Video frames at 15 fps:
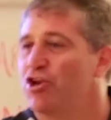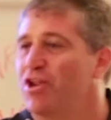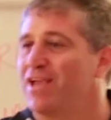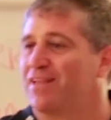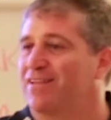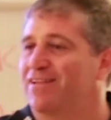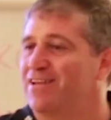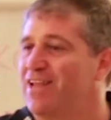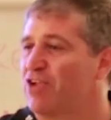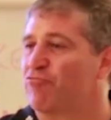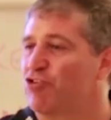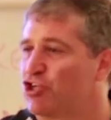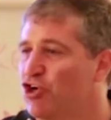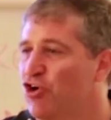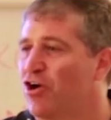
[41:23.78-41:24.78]
Nick, Nick
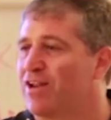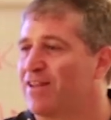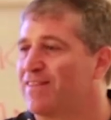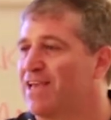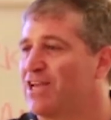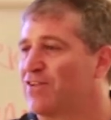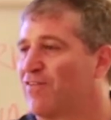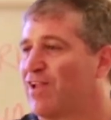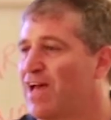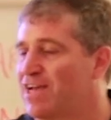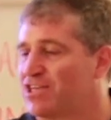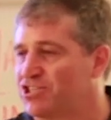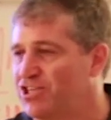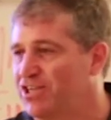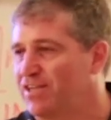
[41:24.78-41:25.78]
retired at the end of
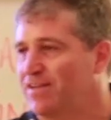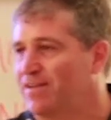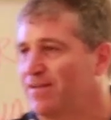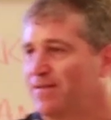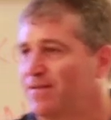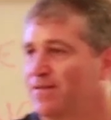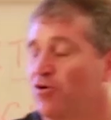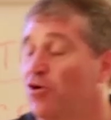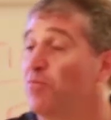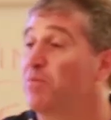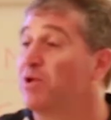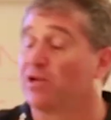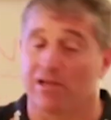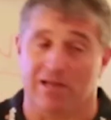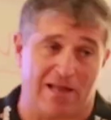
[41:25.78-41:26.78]
last year, or
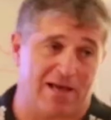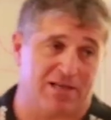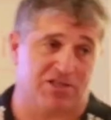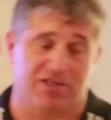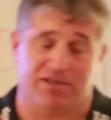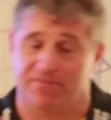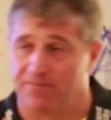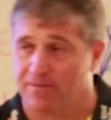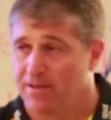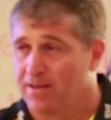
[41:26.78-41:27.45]
middle of last year,